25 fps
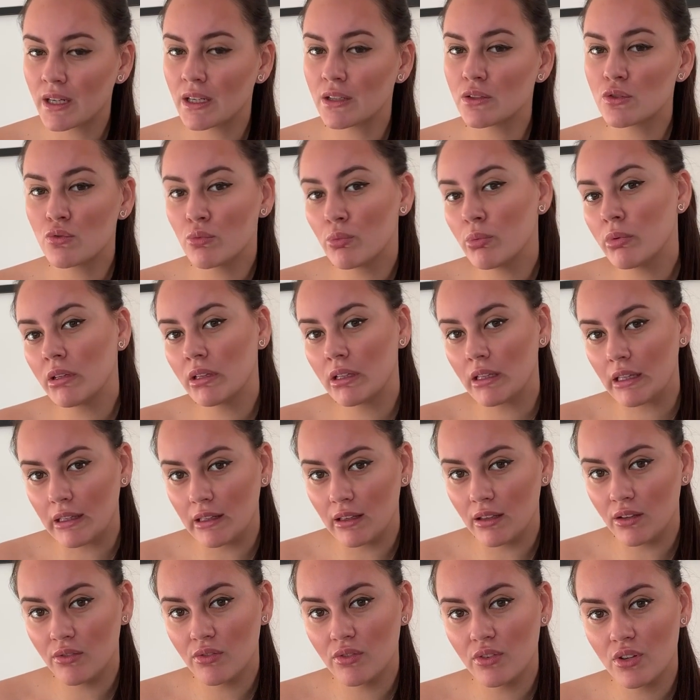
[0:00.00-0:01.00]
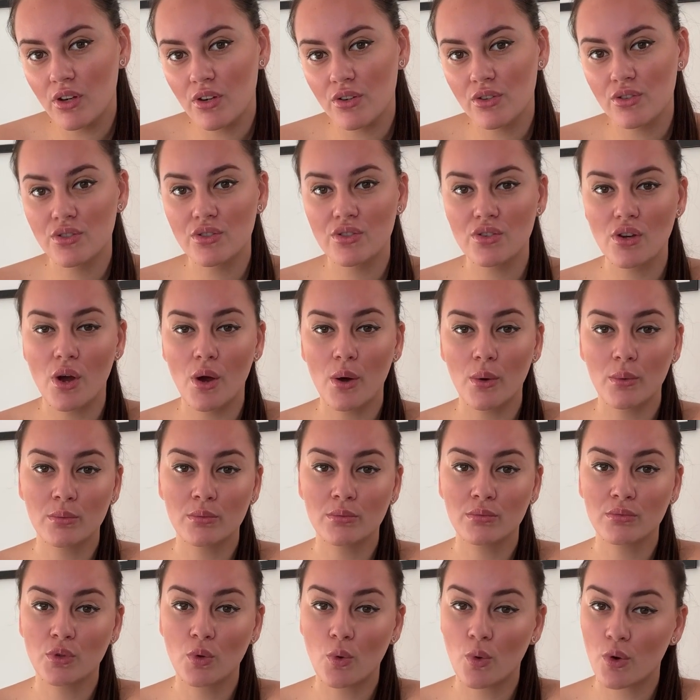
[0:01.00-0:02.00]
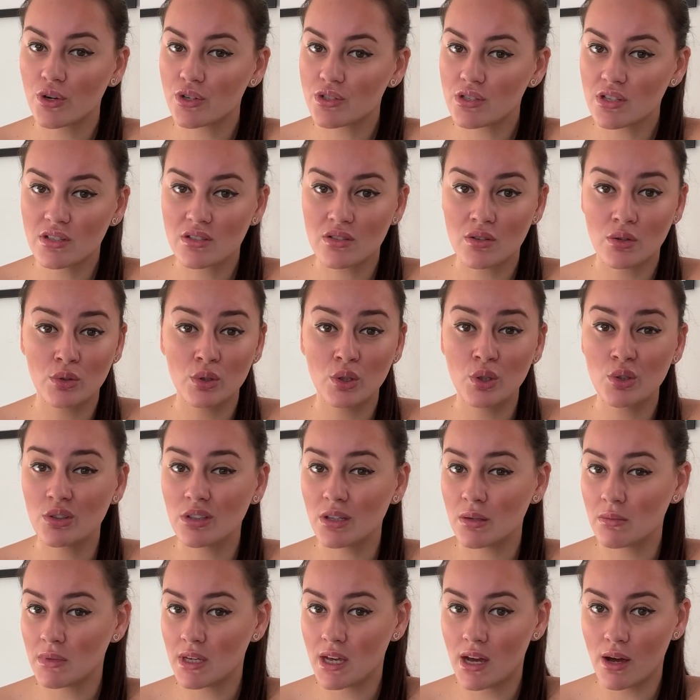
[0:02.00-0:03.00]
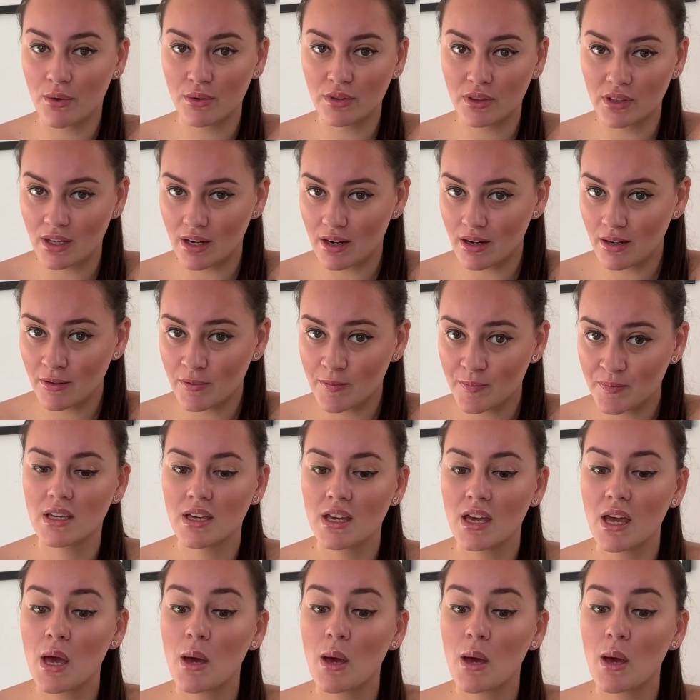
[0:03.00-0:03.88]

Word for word: but I do believe there's some courses on Udemy out there.